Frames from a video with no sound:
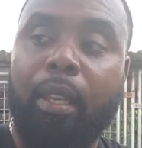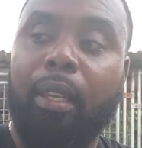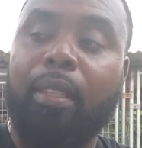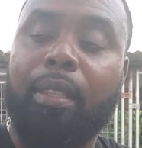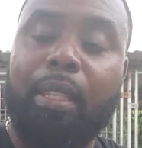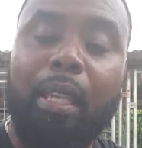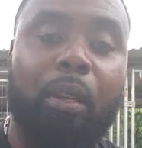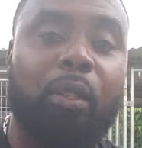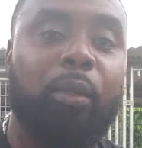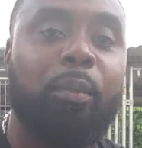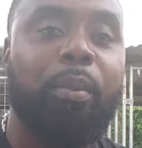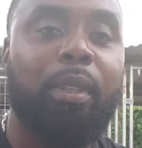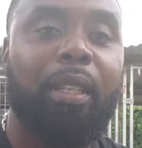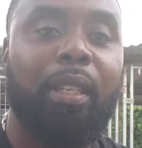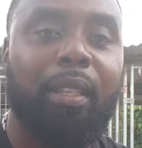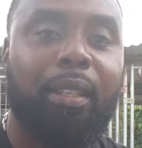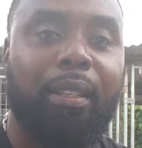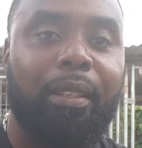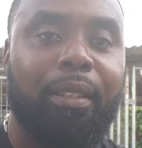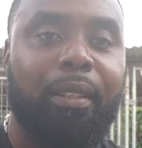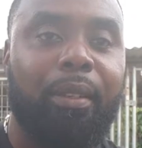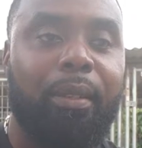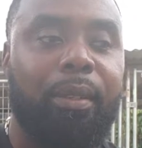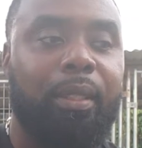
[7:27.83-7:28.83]
that was
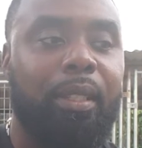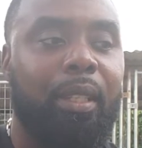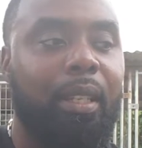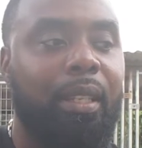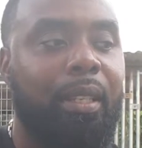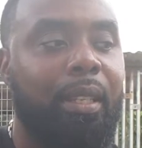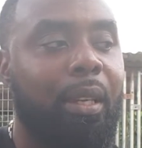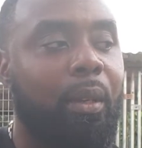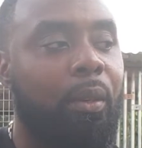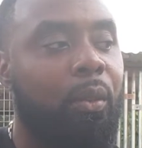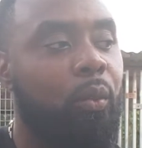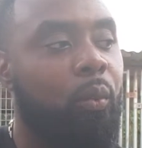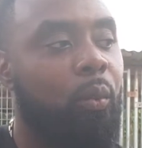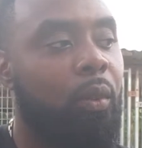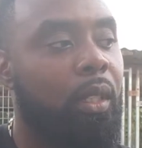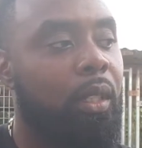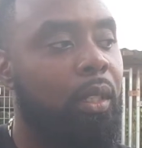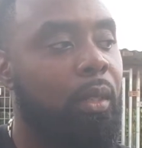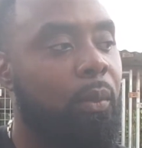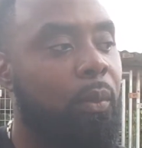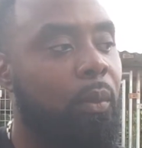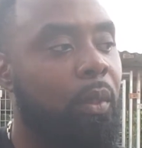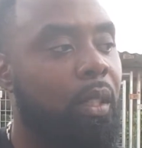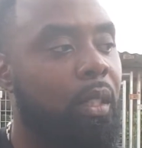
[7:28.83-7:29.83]
big. You know what I'm saying? That was
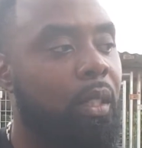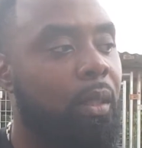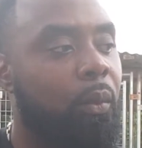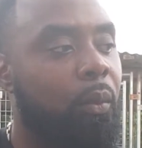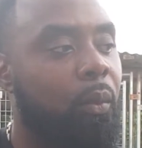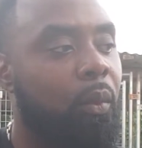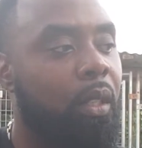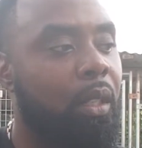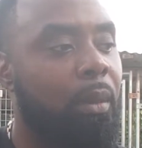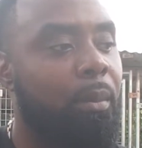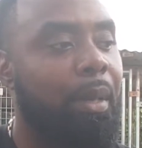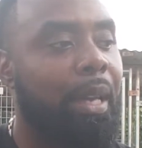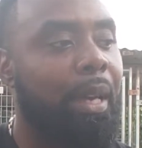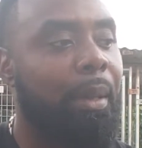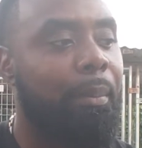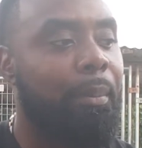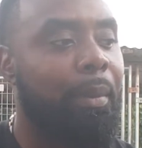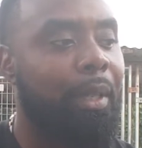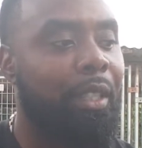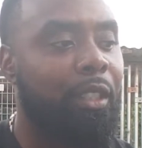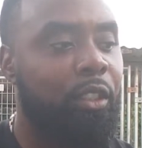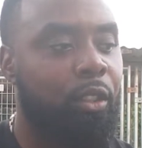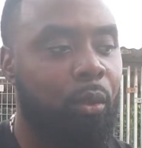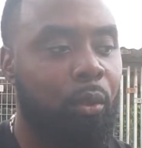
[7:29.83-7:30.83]
one of my
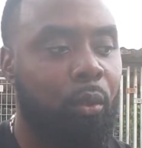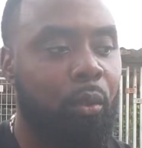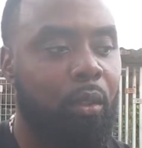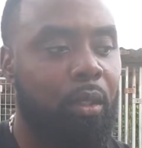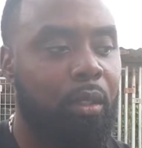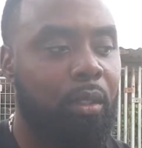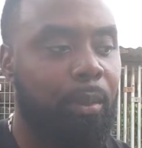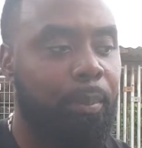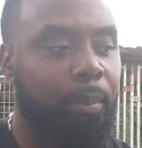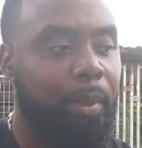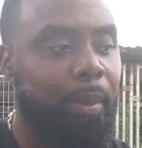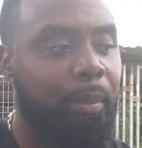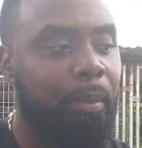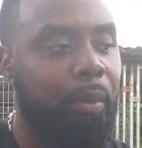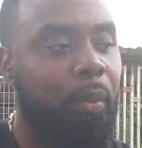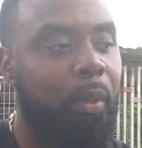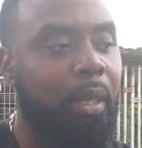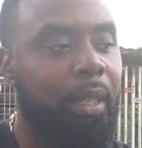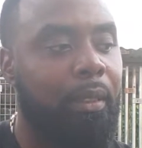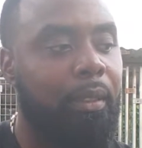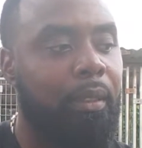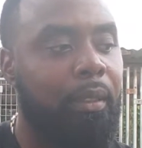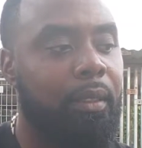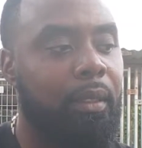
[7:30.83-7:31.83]
mentors, the people who
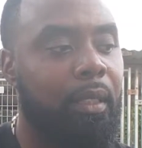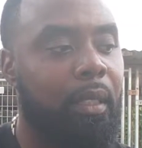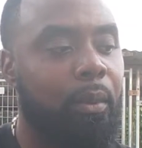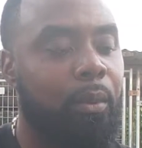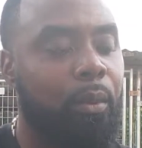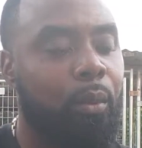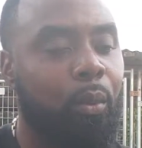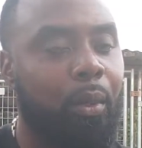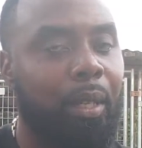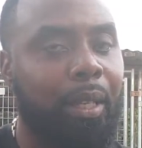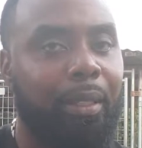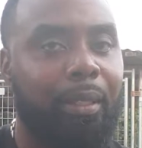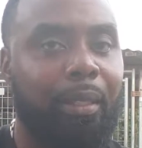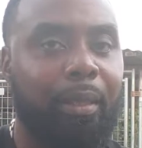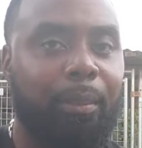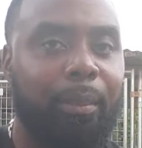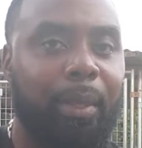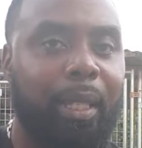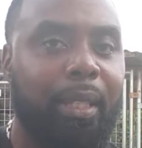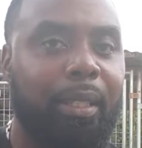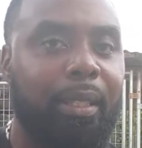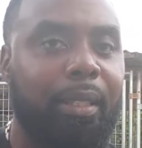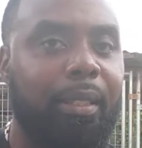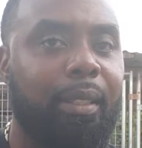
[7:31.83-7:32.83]
I looked up to who had done
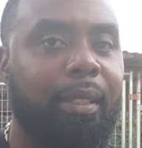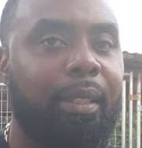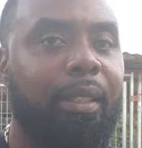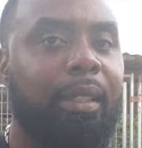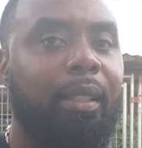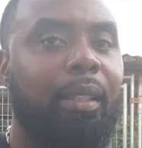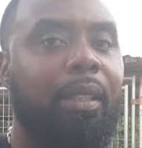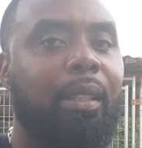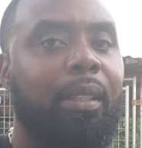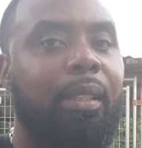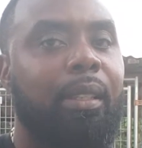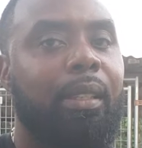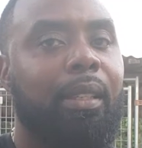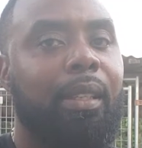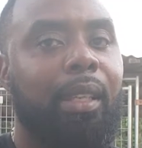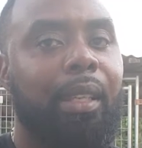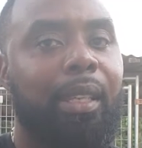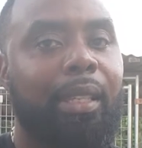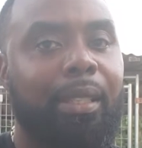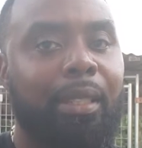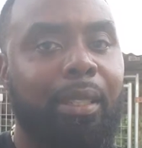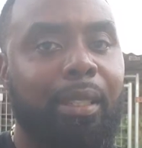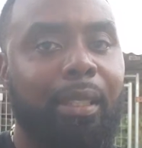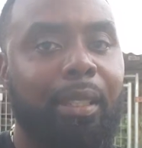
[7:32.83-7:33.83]
made it.
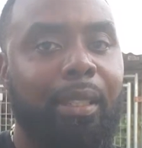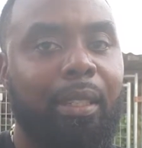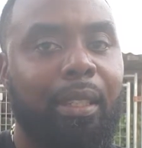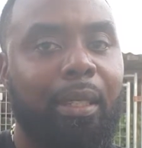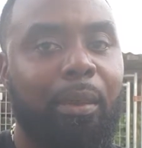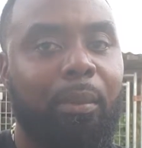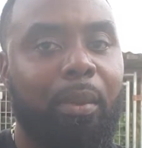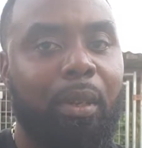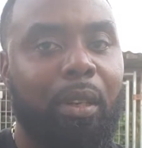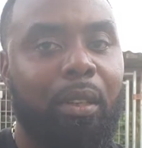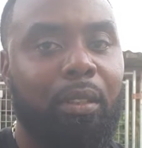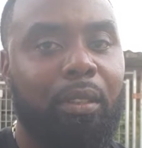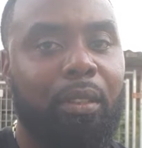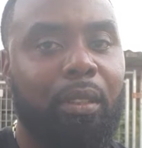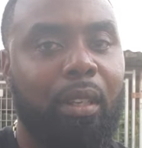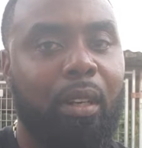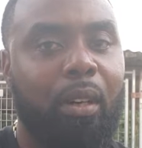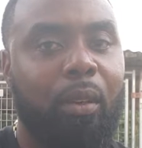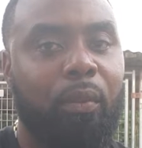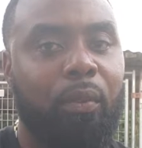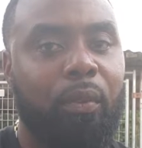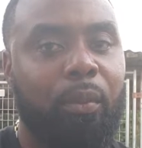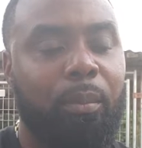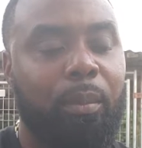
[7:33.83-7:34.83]
He did it. He brought a
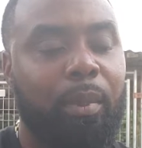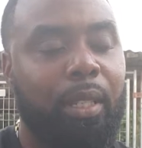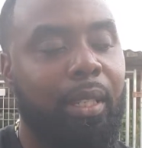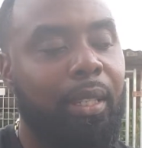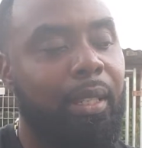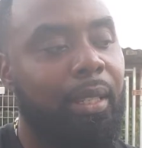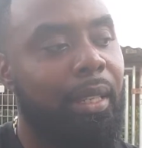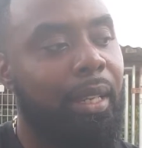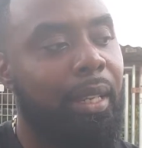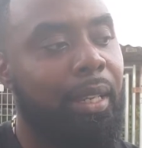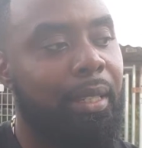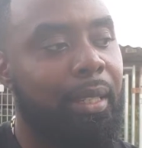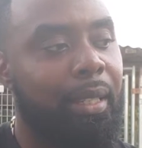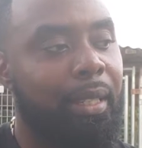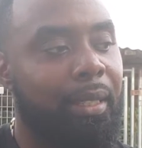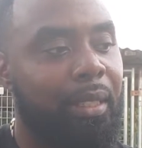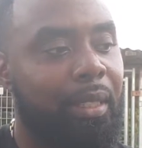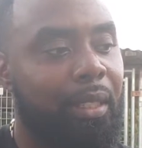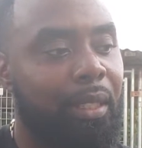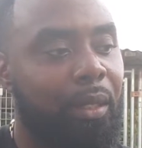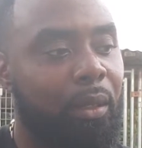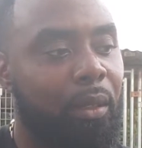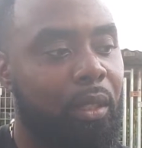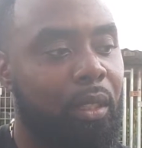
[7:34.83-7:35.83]
dog for me, and
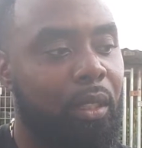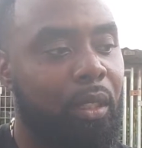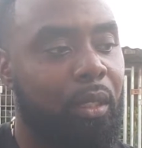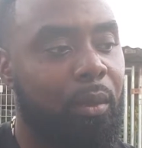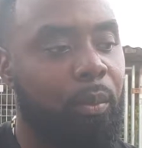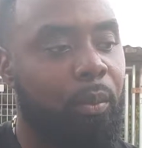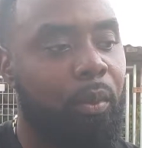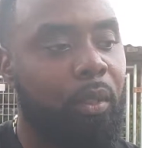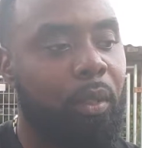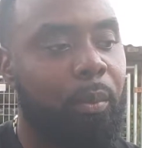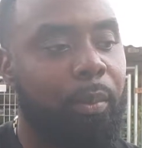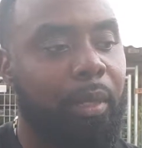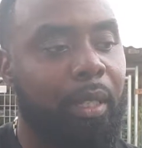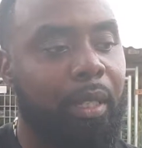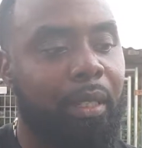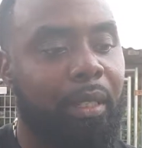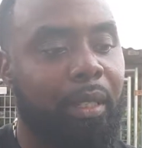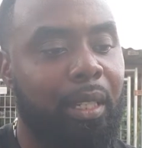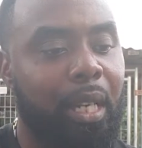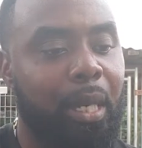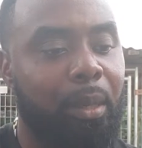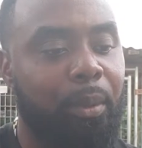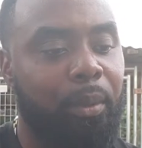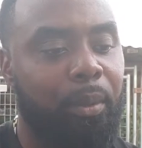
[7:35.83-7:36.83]
it was just a real big
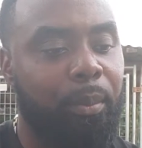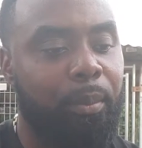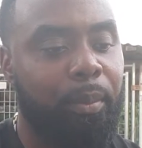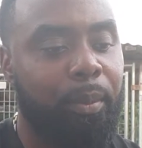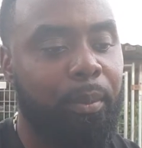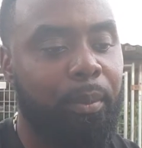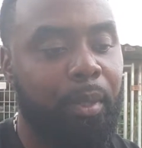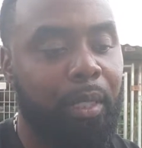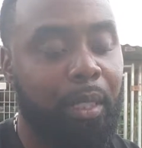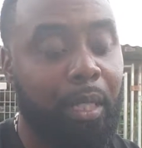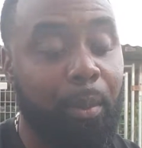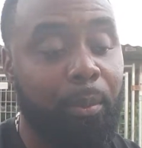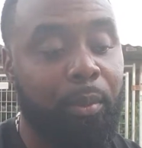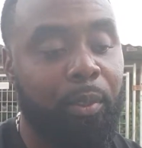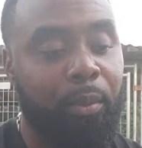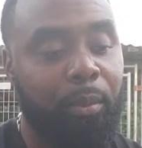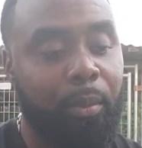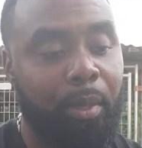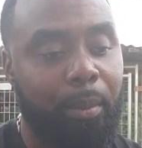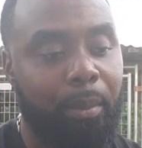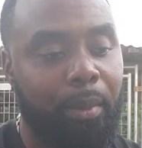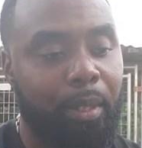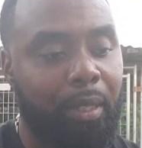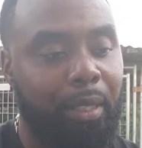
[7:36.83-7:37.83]

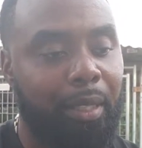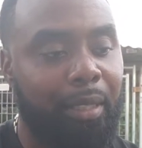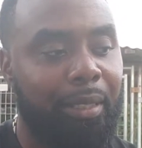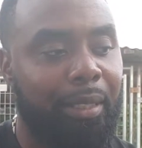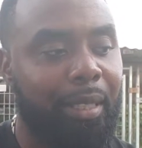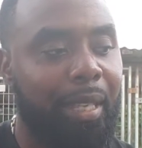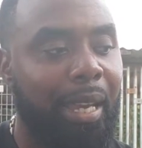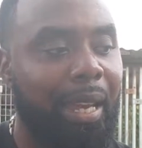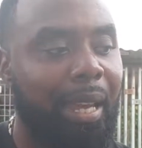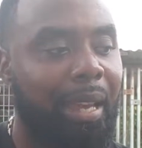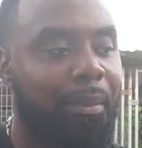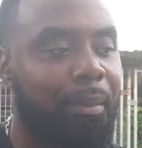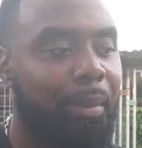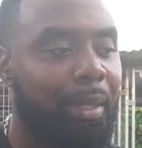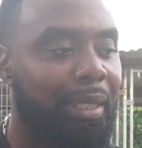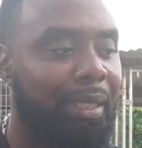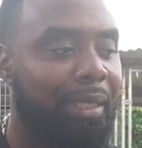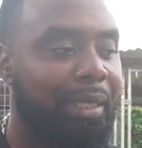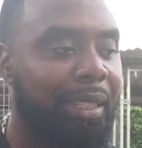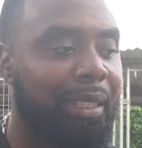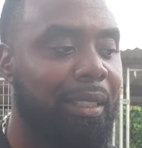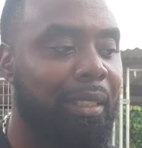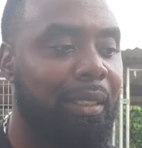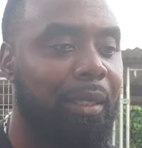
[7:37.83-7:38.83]
accomplishment because, like I said, I have been
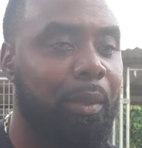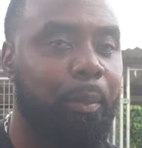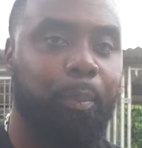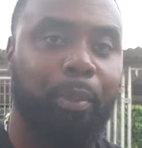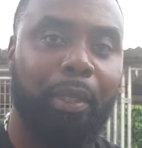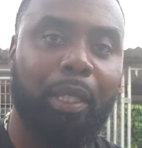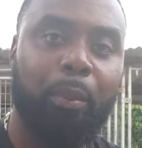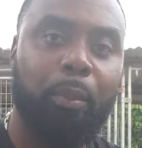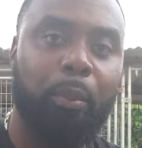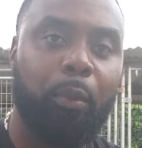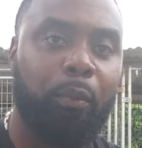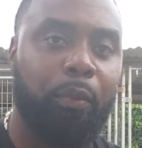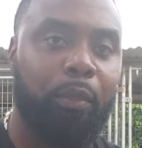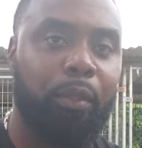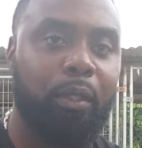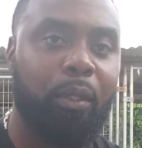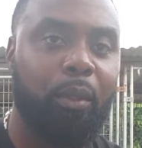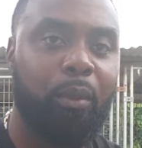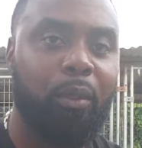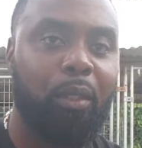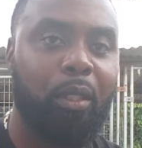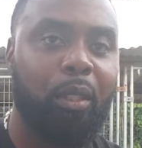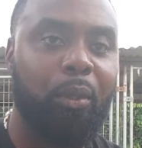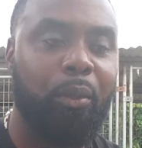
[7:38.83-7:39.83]
selling to people for so
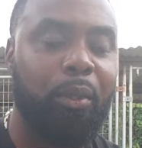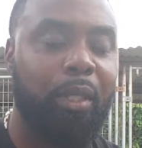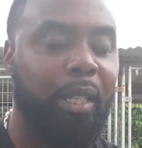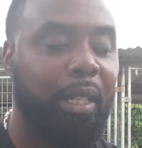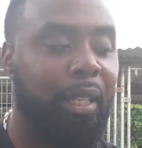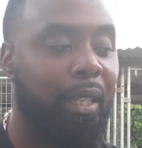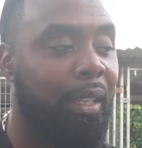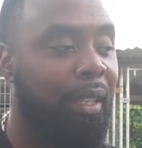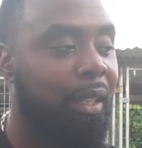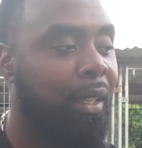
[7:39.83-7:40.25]
long that